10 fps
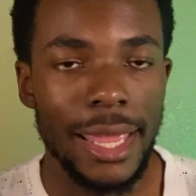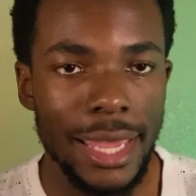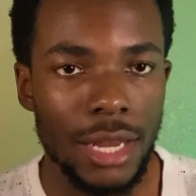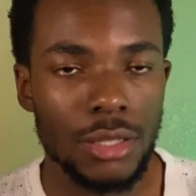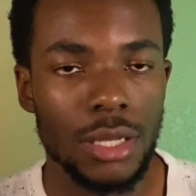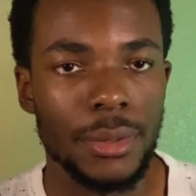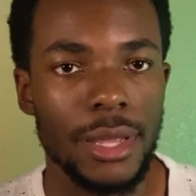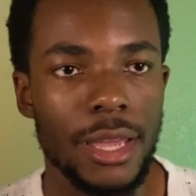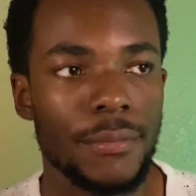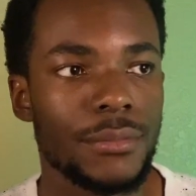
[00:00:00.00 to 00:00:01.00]
And on top of
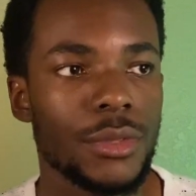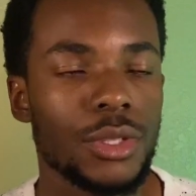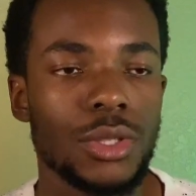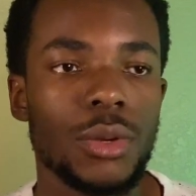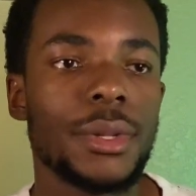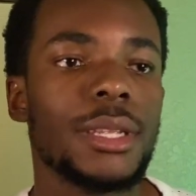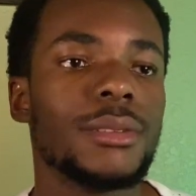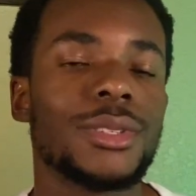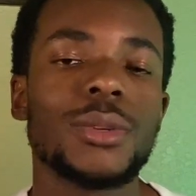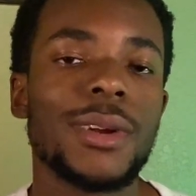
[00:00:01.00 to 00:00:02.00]
that, so
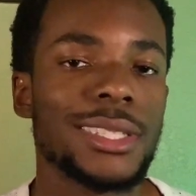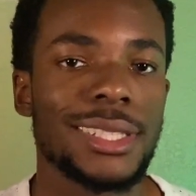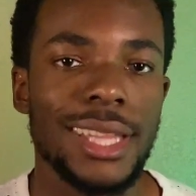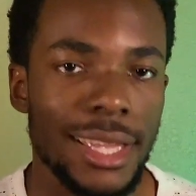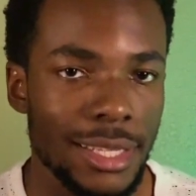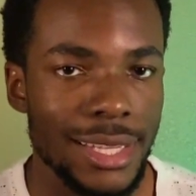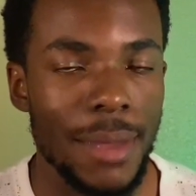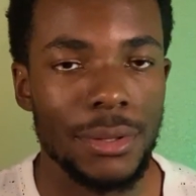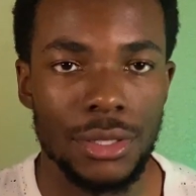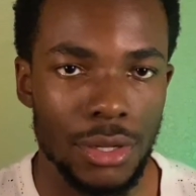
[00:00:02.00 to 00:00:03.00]
much things
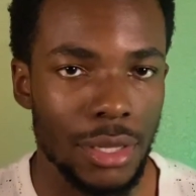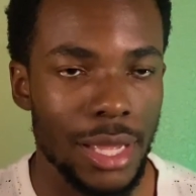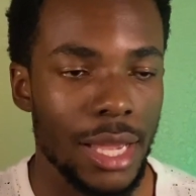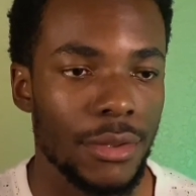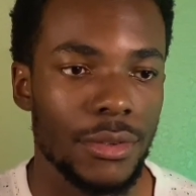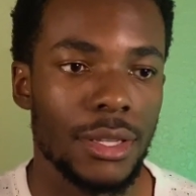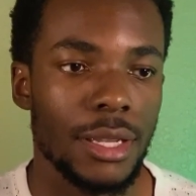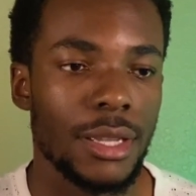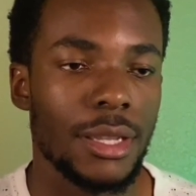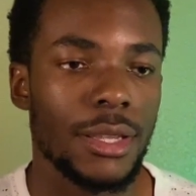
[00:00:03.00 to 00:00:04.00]
happen in their life.
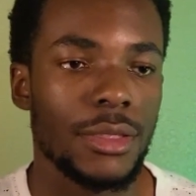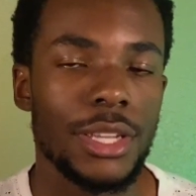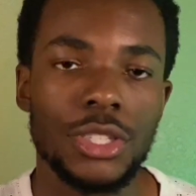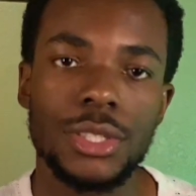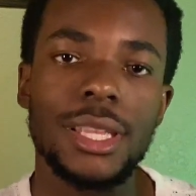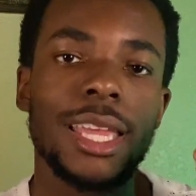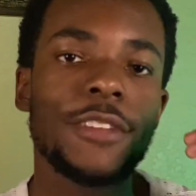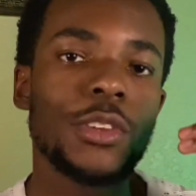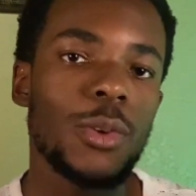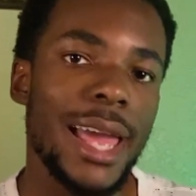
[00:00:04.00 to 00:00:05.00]

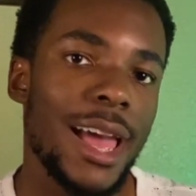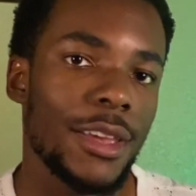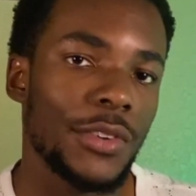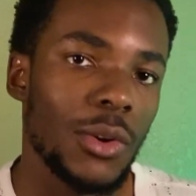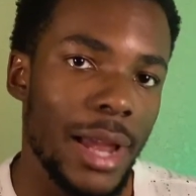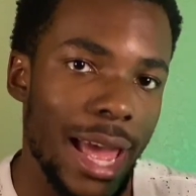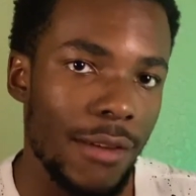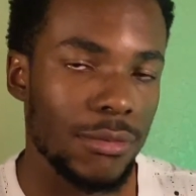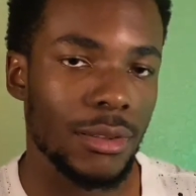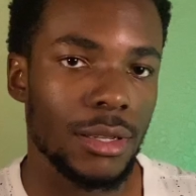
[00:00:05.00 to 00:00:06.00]
If you don't
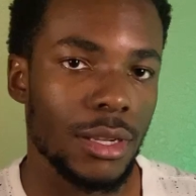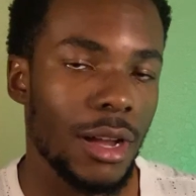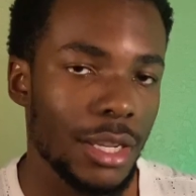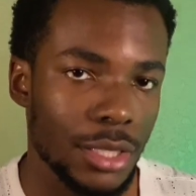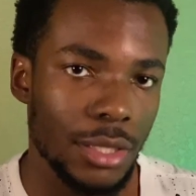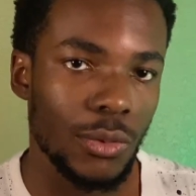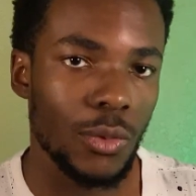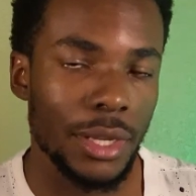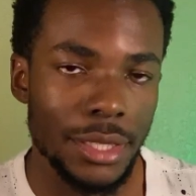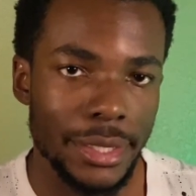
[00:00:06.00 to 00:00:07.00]
have constant
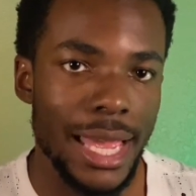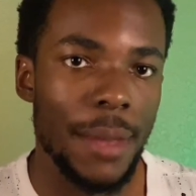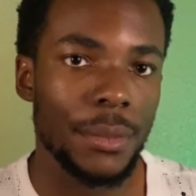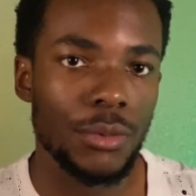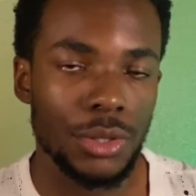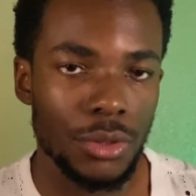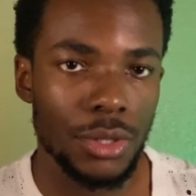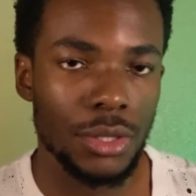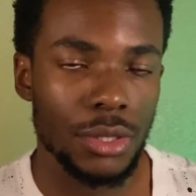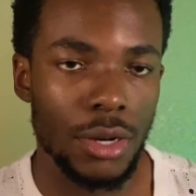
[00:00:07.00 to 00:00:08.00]
wins happening with you in
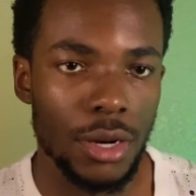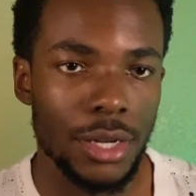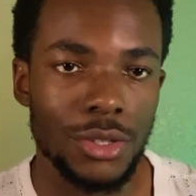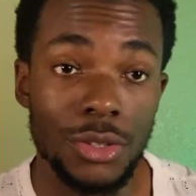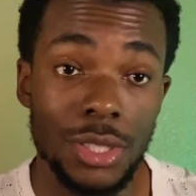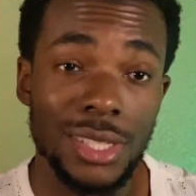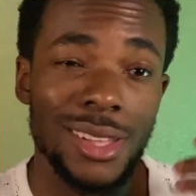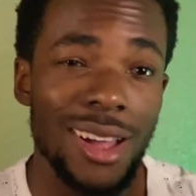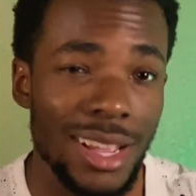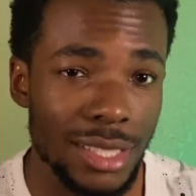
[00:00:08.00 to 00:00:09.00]
a guitar and you just
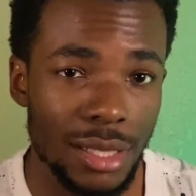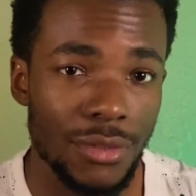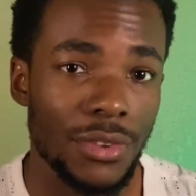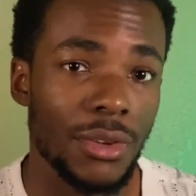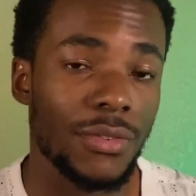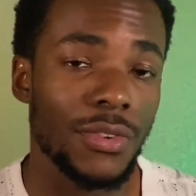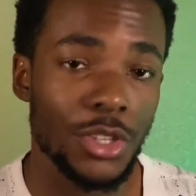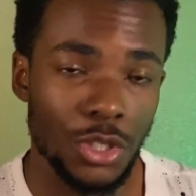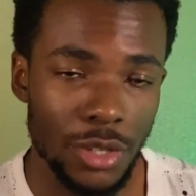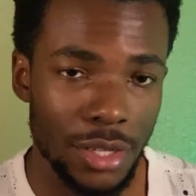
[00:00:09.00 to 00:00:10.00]
constantly feel
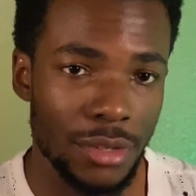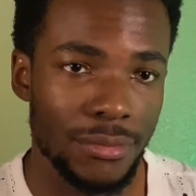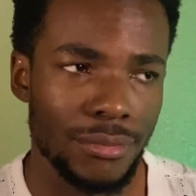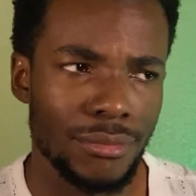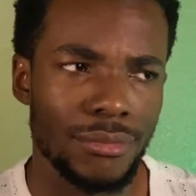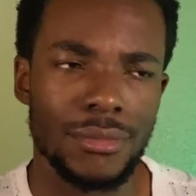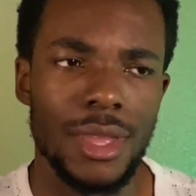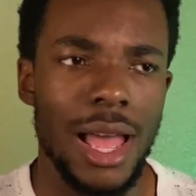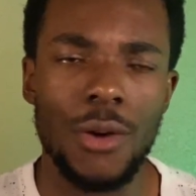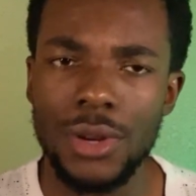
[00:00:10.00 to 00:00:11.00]
frustrated,
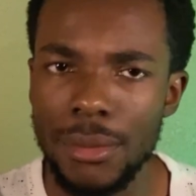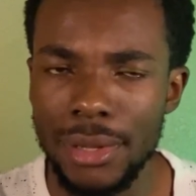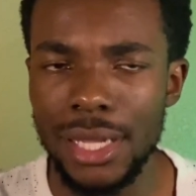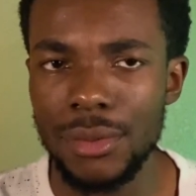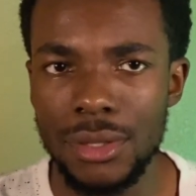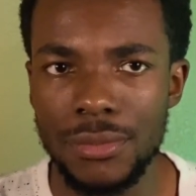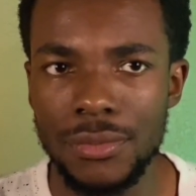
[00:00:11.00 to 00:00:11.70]
I wouldn't blame you.